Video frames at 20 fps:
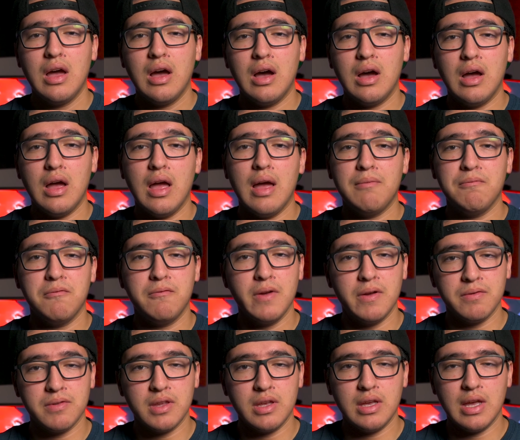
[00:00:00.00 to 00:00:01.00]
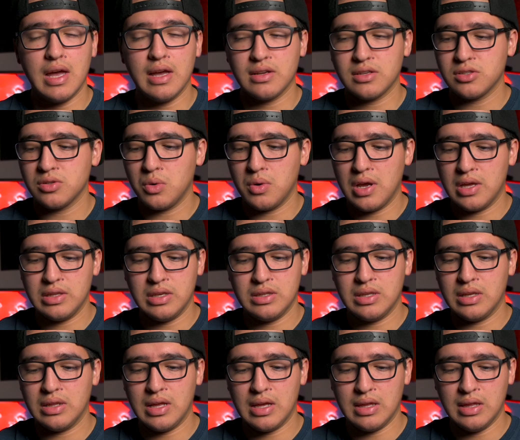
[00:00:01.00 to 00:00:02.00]
M50X or
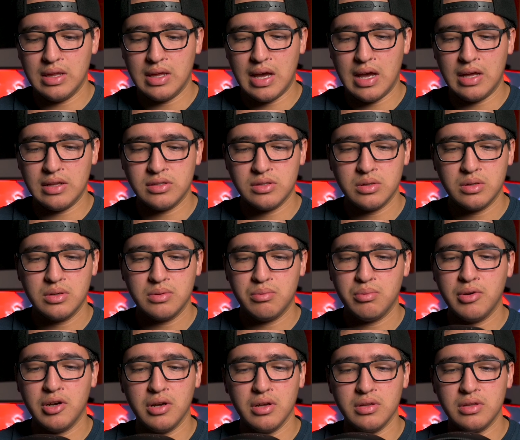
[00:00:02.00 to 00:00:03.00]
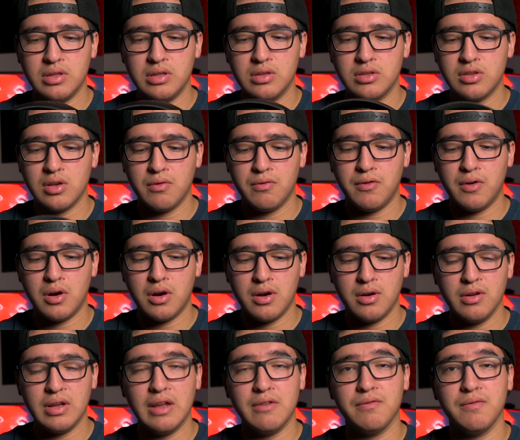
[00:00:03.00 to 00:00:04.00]
anything like that. But so far,
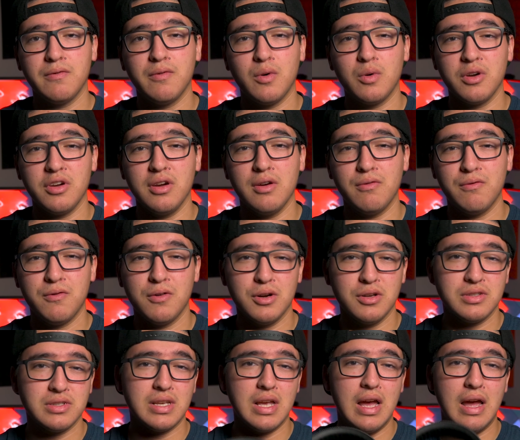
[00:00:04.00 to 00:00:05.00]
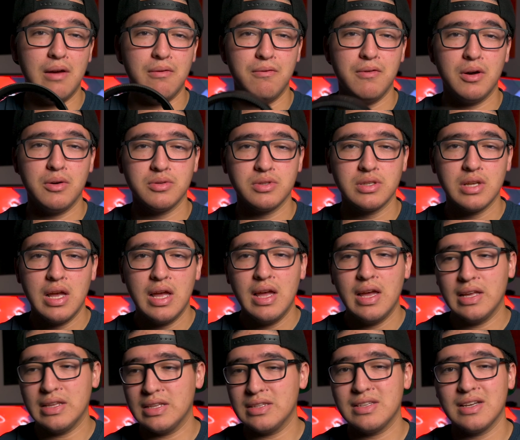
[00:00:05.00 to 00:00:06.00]
if for your first headphones,
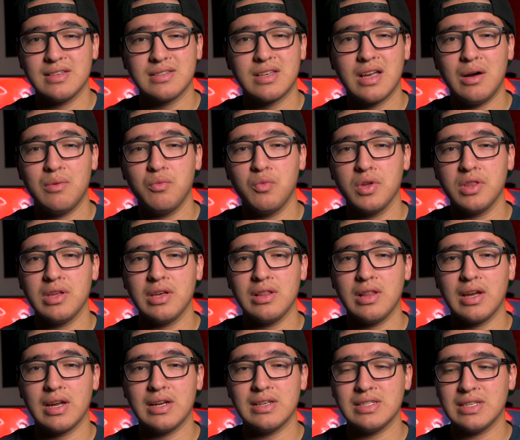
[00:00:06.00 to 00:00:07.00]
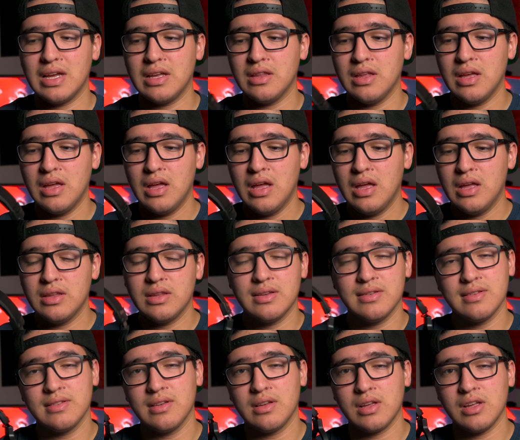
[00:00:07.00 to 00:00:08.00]
and it does come with it, like I said, this
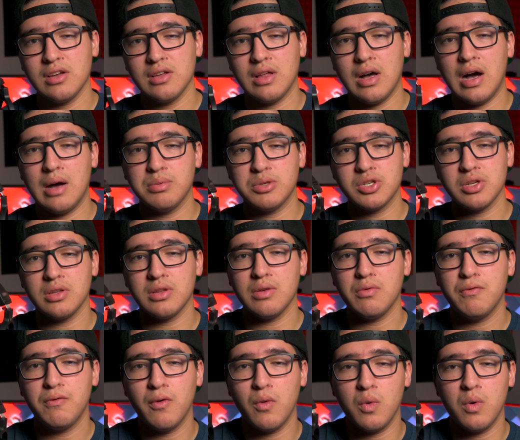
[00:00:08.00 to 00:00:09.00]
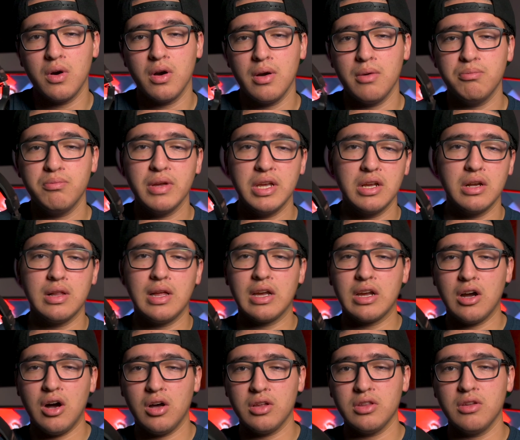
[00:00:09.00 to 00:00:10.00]
is a good option for being
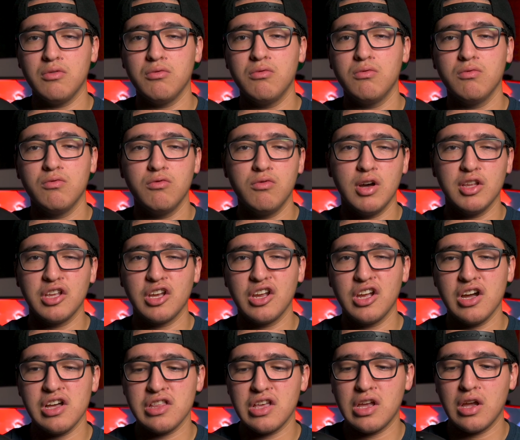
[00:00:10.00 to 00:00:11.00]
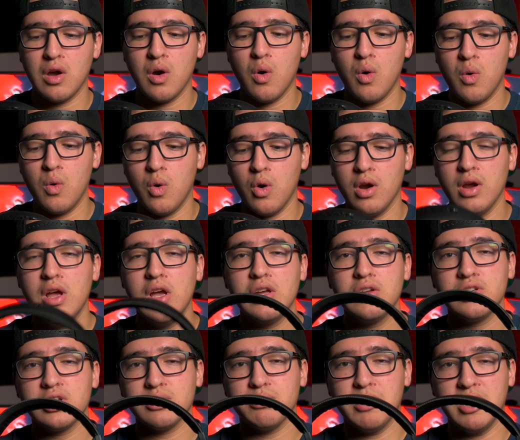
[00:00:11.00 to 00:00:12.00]
like on the run and gunning or
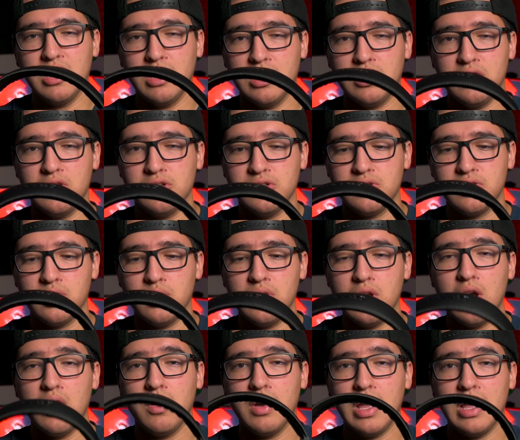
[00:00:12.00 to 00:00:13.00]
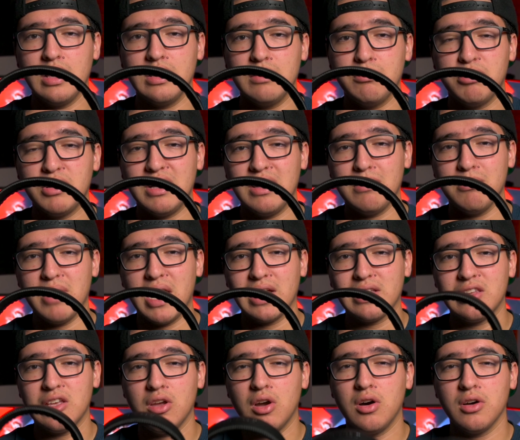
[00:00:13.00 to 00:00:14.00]
just being in your studio and playing back
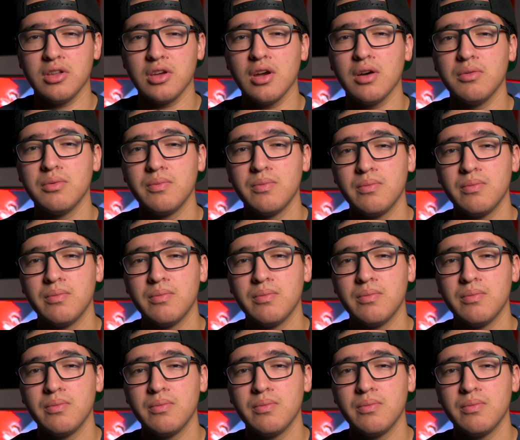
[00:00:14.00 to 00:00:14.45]
the audio.